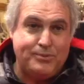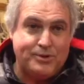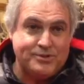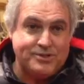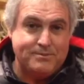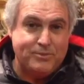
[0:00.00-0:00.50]

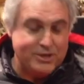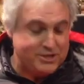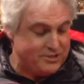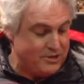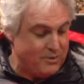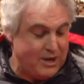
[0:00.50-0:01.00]
pulls the
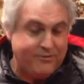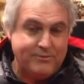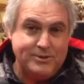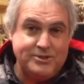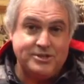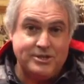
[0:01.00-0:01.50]
moisture away
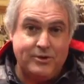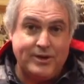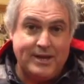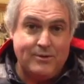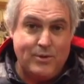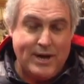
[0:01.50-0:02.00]
from you so you don't
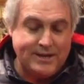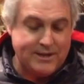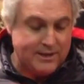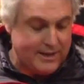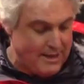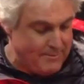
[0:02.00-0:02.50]
get wet and
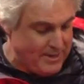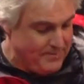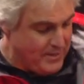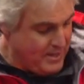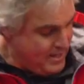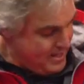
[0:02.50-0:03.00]
clammy.
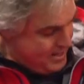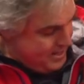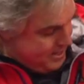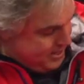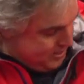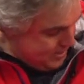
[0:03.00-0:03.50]

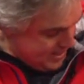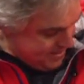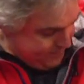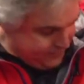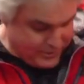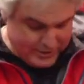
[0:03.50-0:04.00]
You
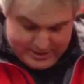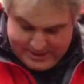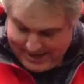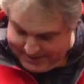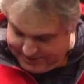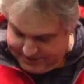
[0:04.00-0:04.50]
have really
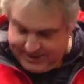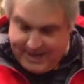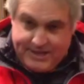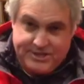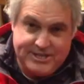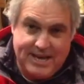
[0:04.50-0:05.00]
nice
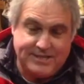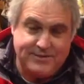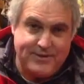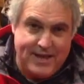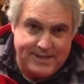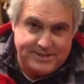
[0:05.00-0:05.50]
uh, chest
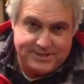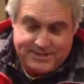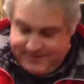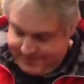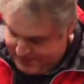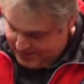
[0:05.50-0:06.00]

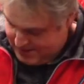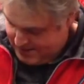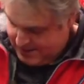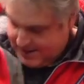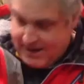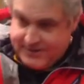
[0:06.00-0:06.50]
vents
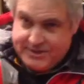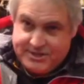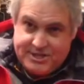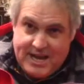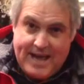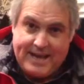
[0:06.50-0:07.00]
on this
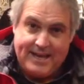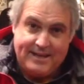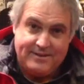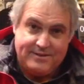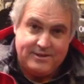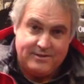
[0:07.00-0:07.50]

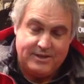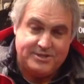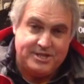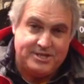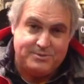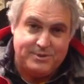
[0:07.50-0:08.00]
jacket to
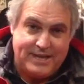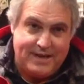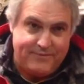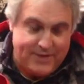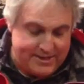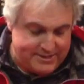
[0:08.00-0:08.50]
assist with
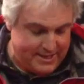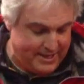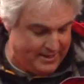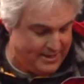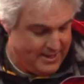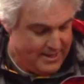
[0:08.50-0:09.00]
that
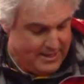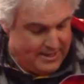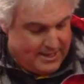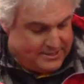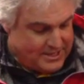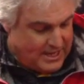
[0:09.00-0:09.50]
venting.
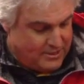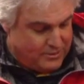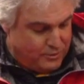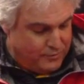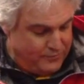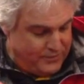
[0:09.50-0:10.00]
It's got
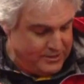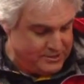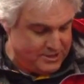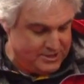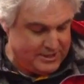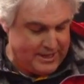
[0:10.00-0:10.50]
cool
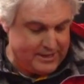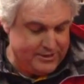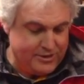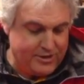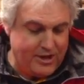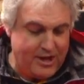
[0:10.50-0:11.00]
features like a
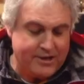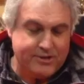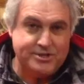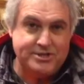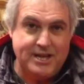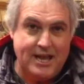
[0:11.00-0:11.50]
little
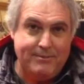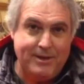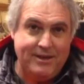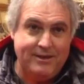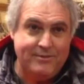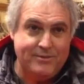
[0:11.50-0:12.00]
goggle
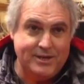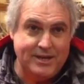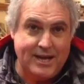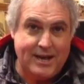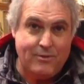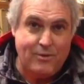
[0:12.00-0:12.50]
chamois when
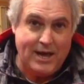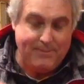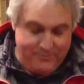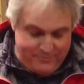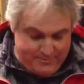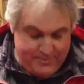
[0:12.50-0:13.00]
you got a
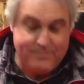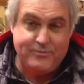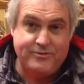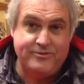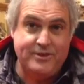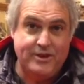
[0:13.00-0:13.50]
wipe from the
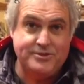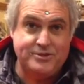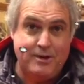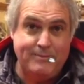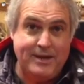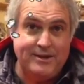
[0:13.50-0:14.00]

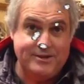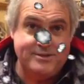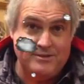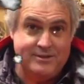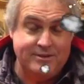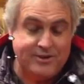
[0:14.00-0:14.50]
snowstorm that you're,
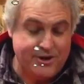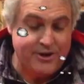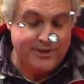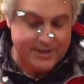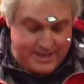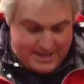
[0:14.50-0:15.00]
you're
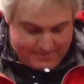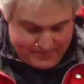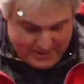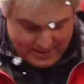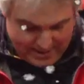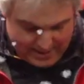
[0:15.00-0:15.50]
currently in.